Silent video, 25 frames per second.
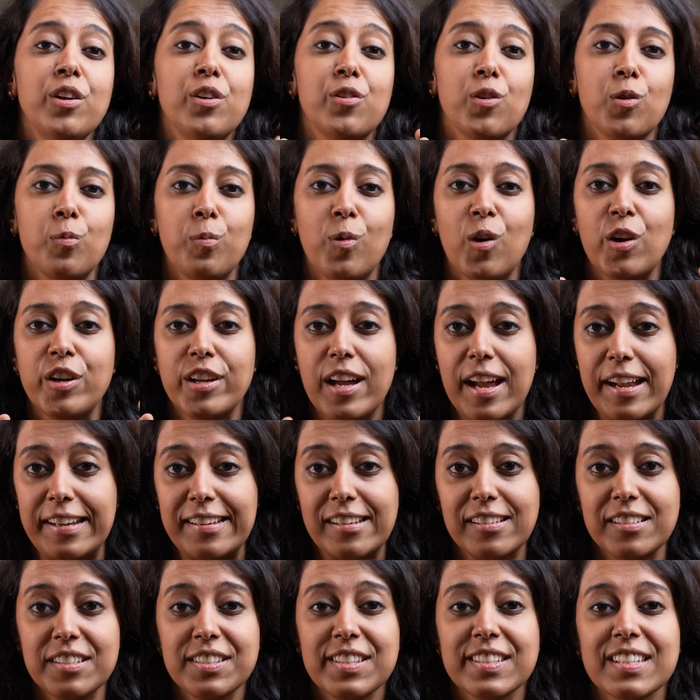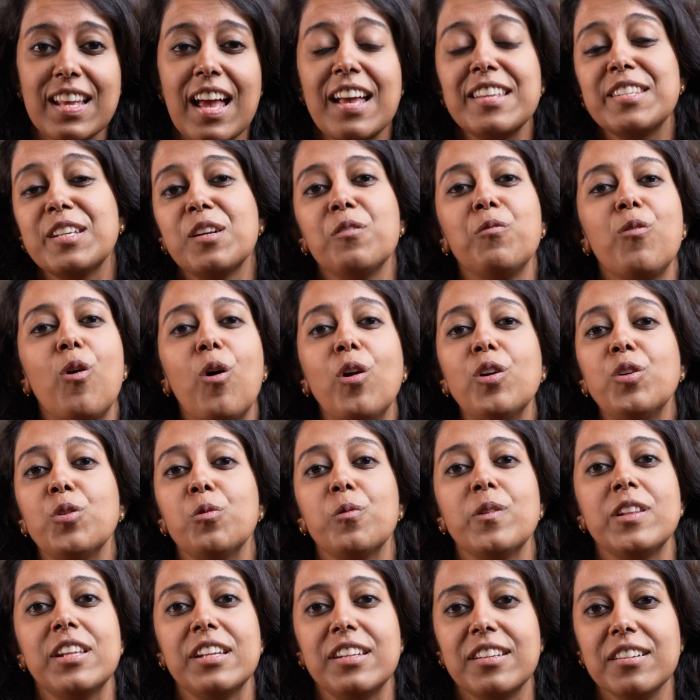Robot Atlas has evolved
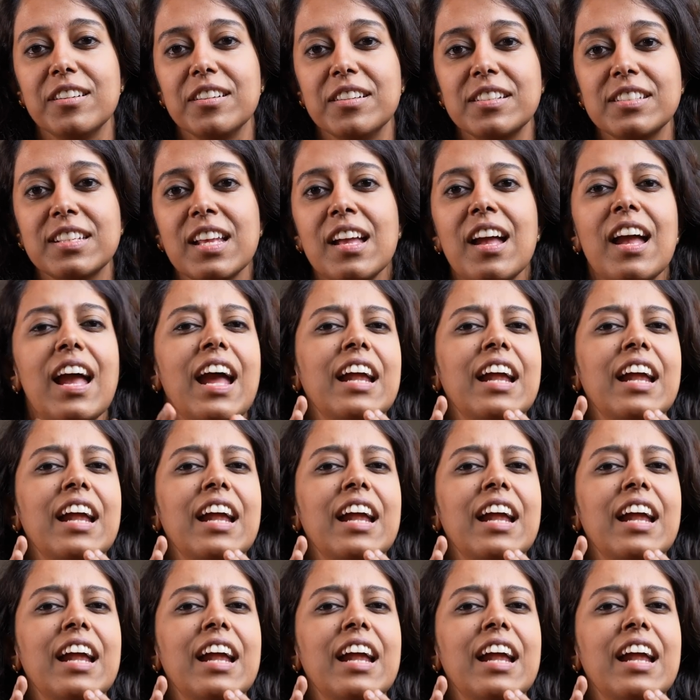over the years